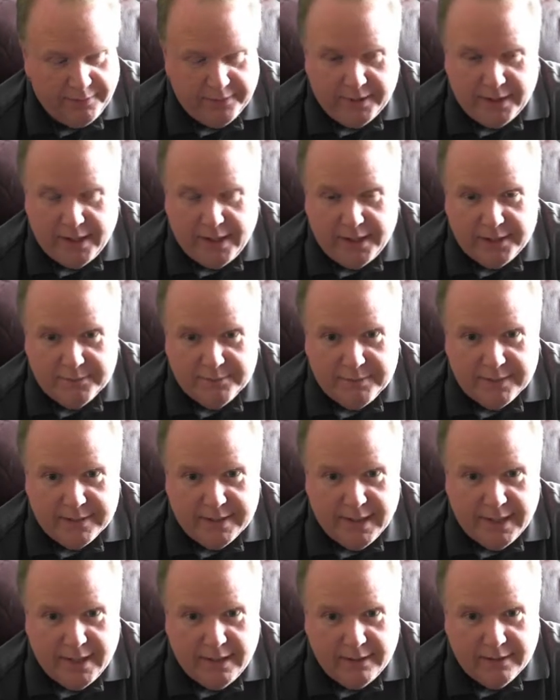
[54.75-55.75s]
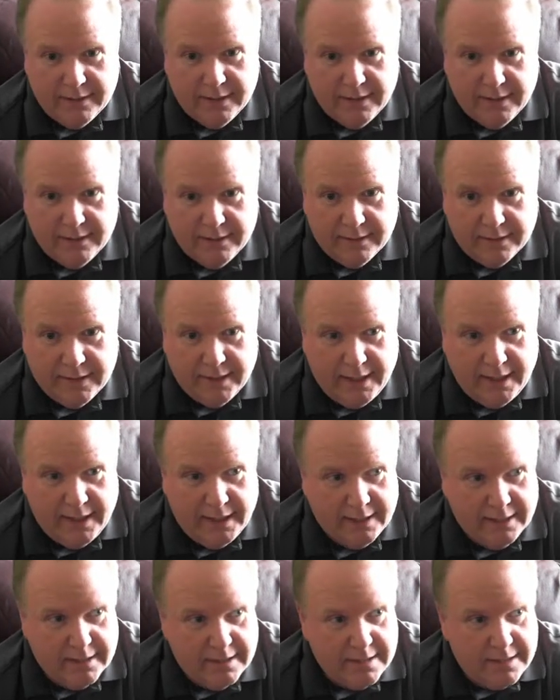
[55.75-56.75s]
the hospitality, the
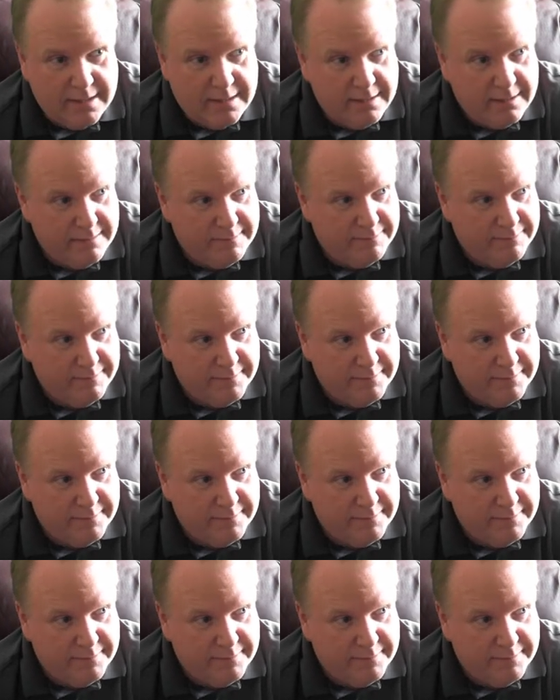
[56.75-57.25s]
kindness.